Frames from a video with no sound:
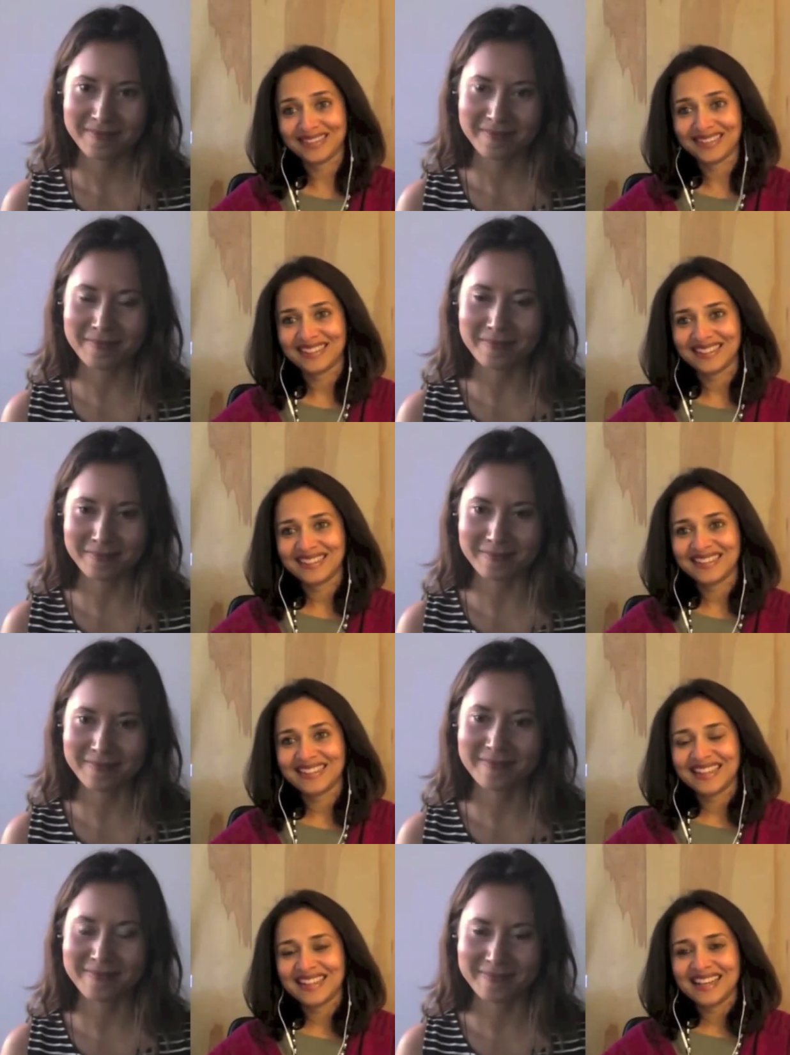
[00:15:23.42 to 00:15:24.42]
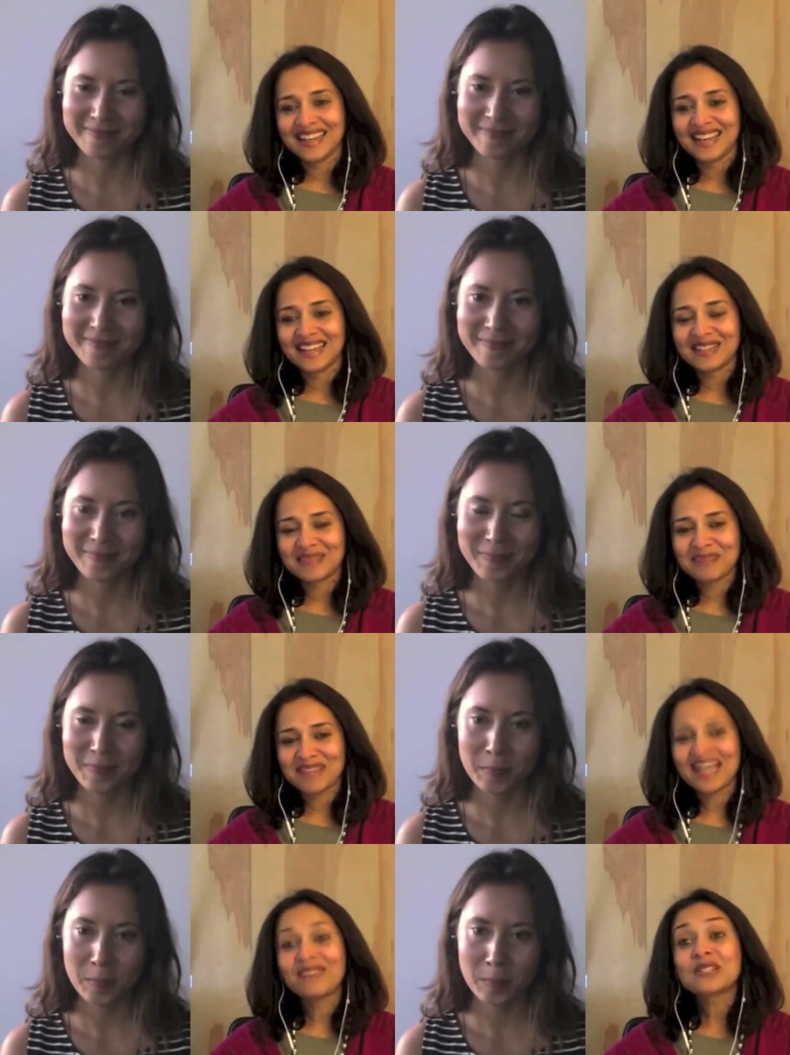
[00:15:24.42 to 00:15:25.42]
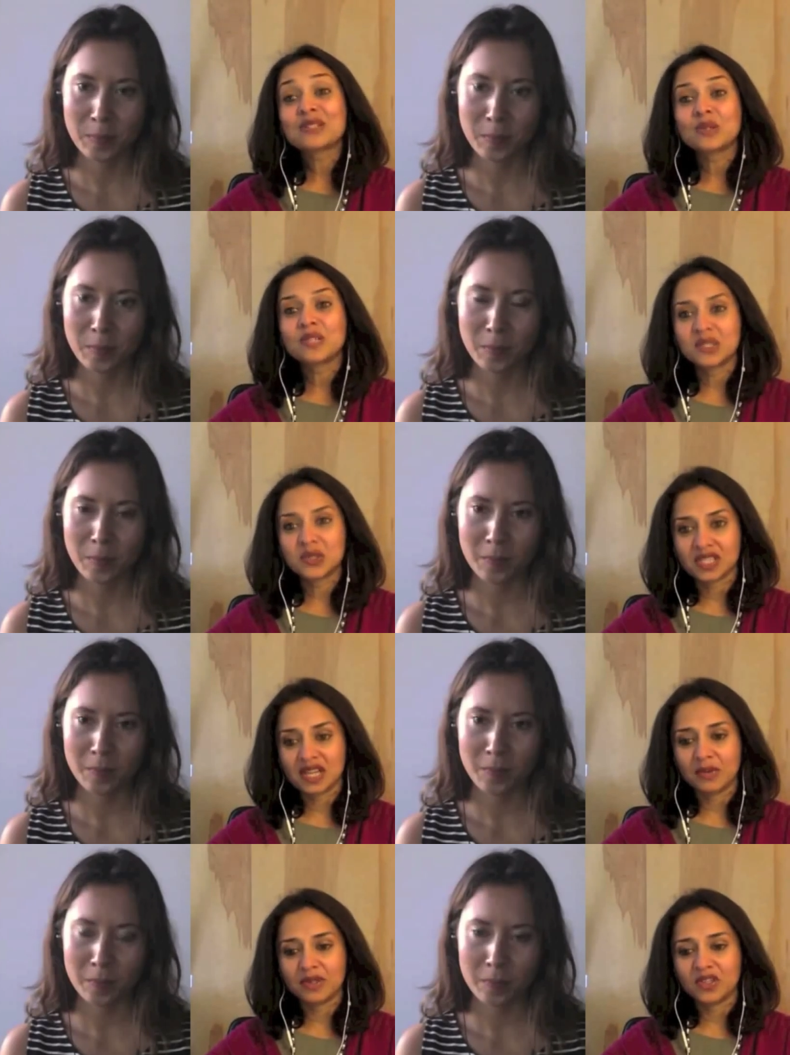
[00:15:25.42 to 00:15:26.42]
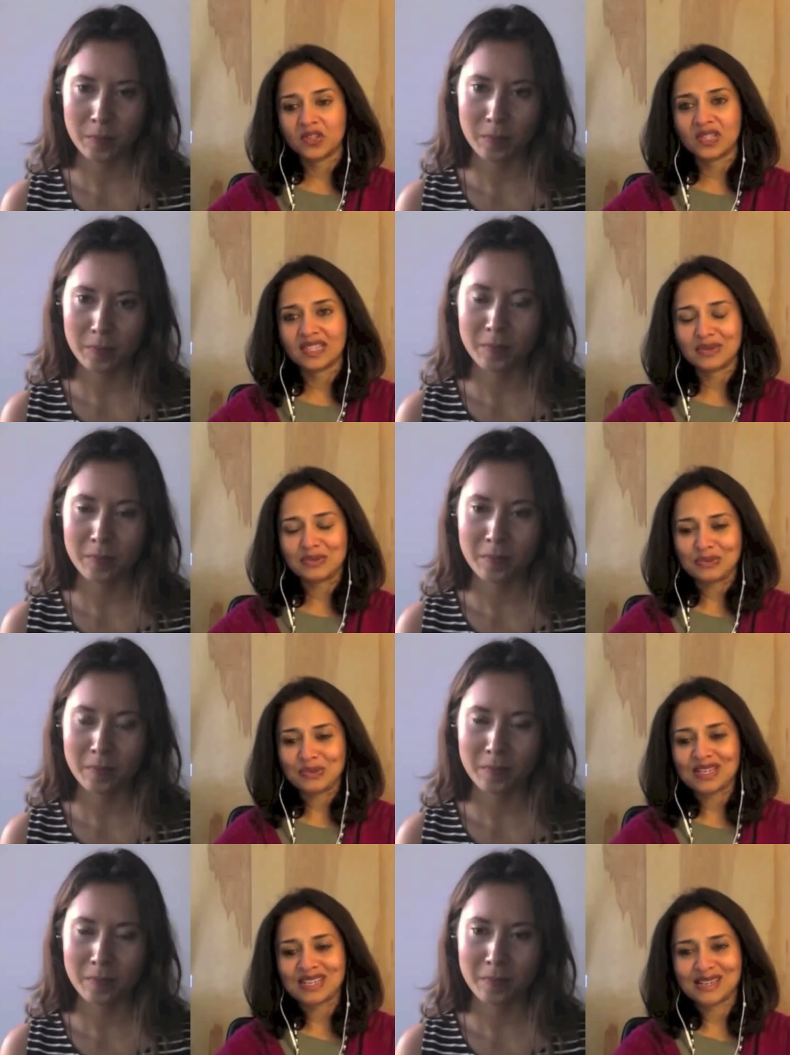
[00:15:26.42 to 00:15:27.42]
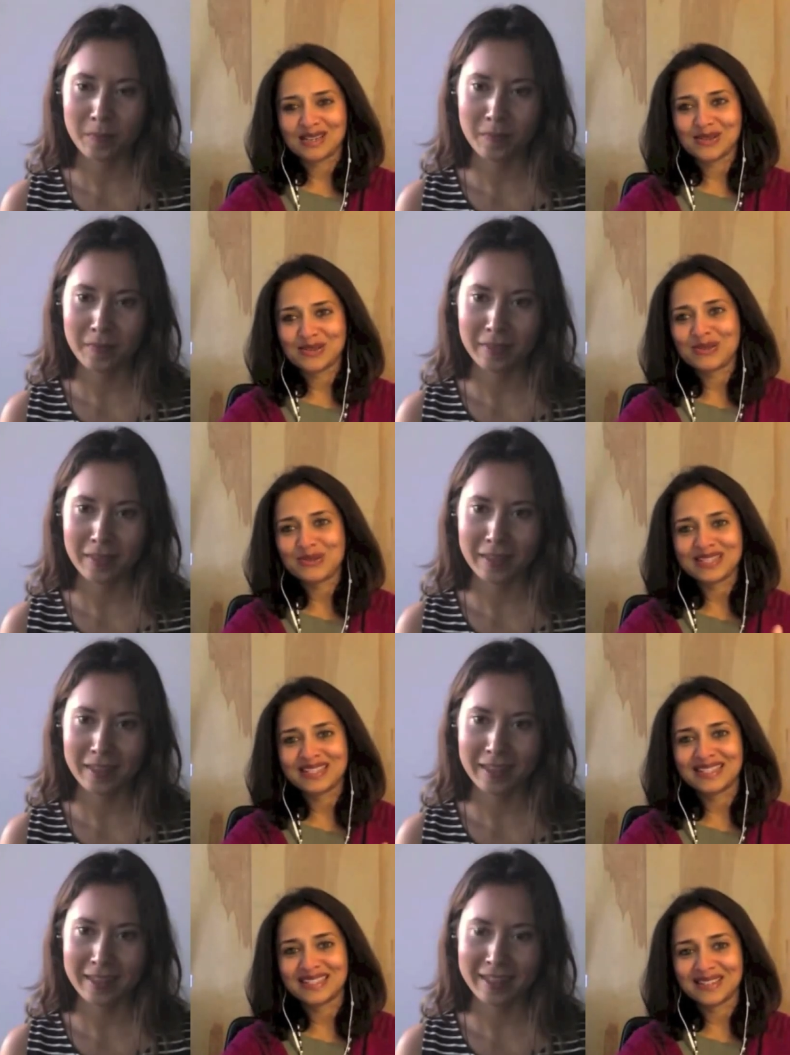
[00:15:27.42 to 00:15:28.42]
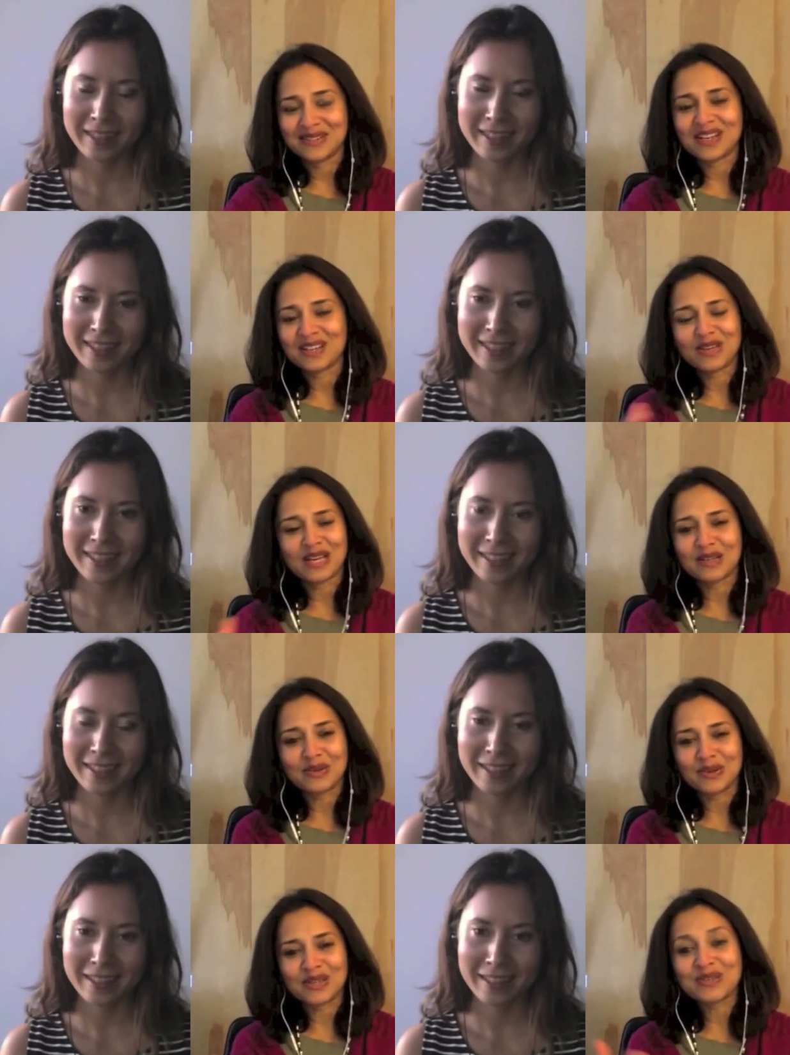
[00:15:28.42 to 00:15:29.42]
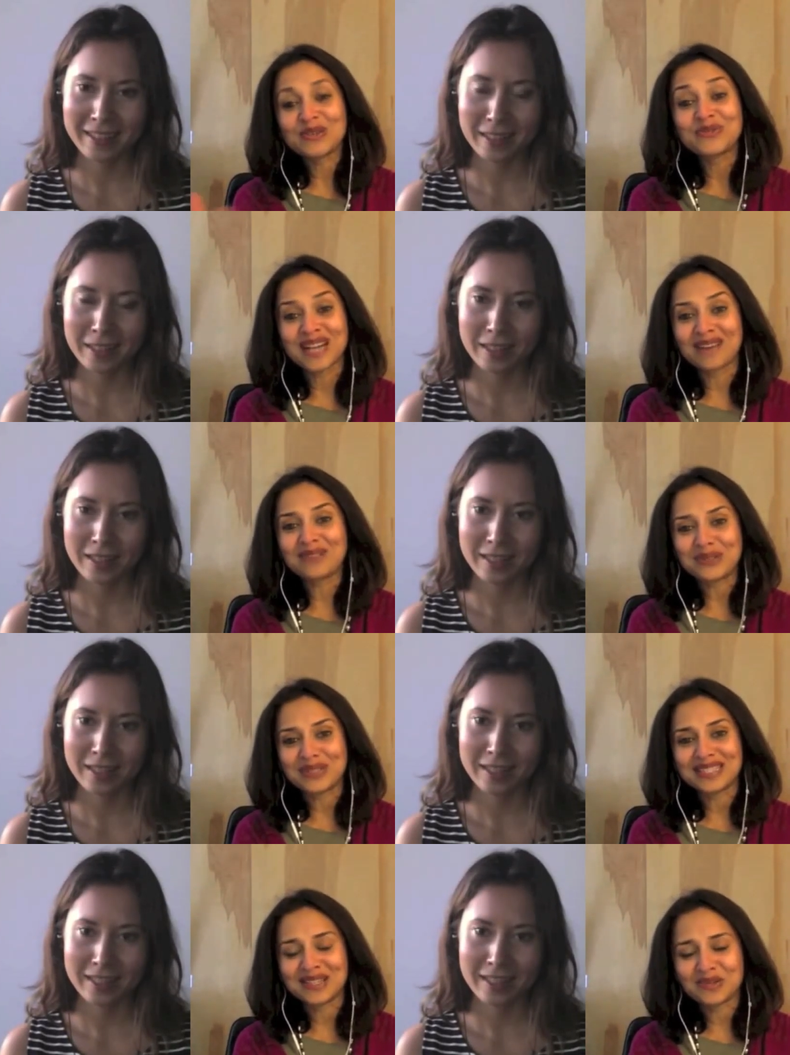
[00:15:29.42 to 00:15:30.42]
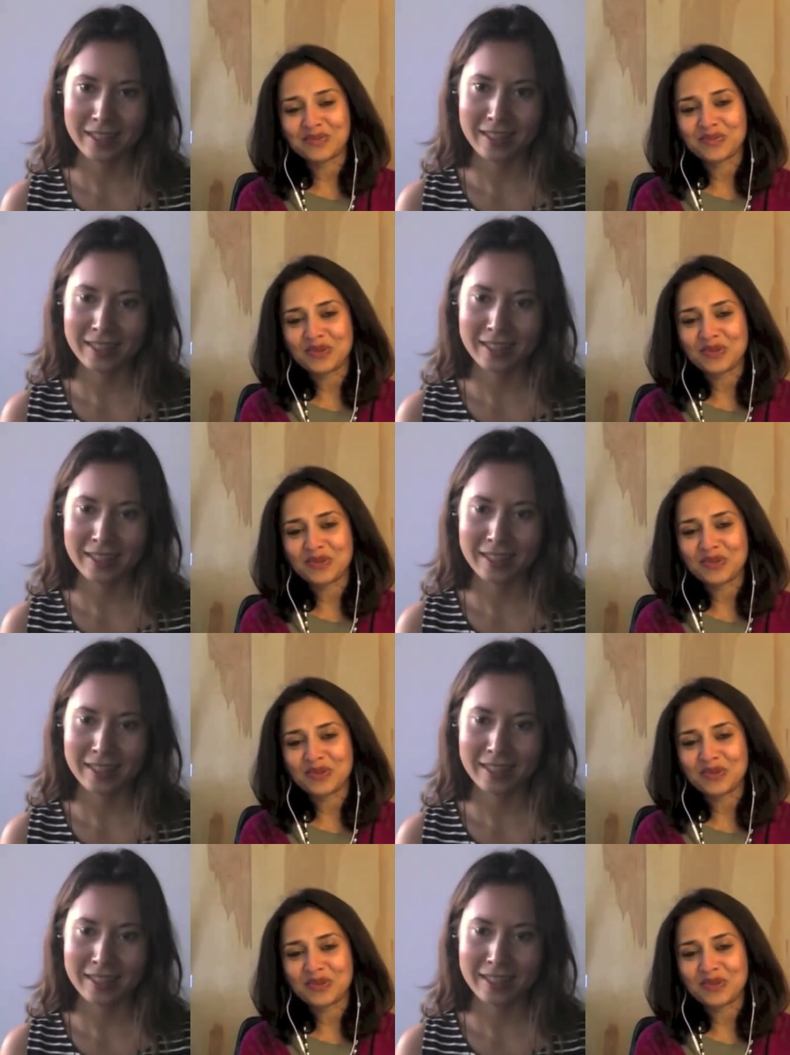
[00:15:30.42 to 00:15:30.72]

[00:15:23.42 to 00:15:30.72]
Speaker 1: mm-hmm. and i have a story to share with you and then you, will see you, i don't know you've traveled to india you